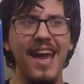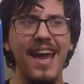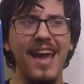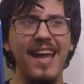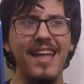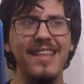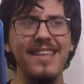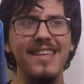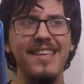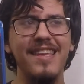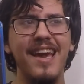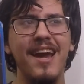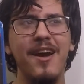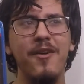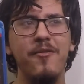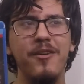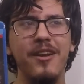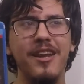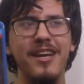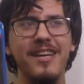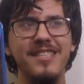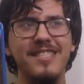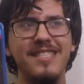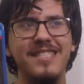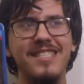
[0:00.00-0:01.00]
And yet, when
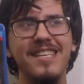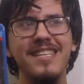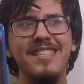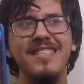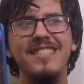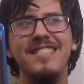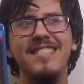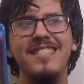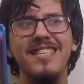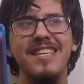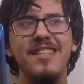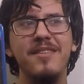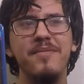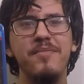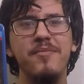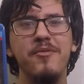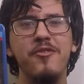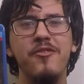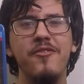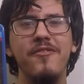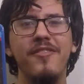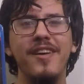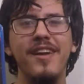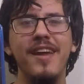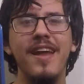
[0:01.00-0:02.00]
I did see the
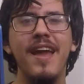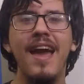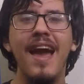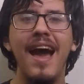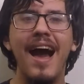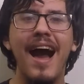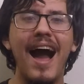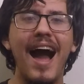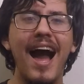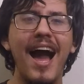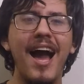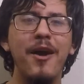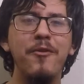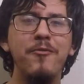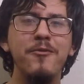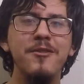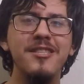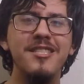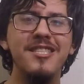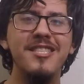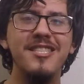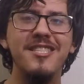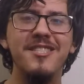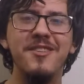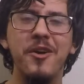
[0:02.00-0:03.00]
movie, I
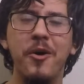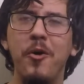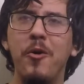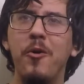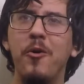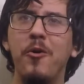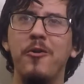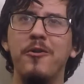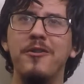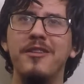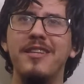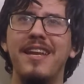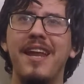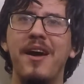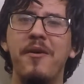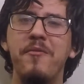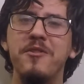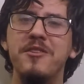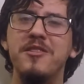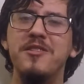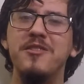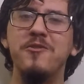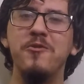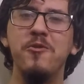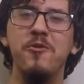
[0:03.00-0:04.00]
was sold. And I
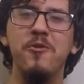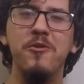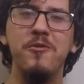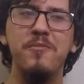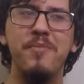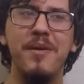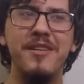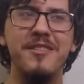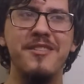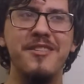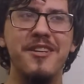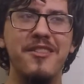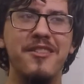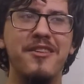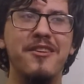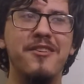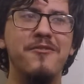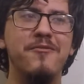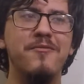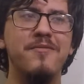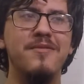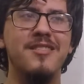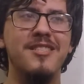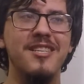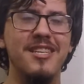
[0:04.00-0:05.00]
was sold by
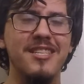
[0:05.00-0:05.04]
Jessica.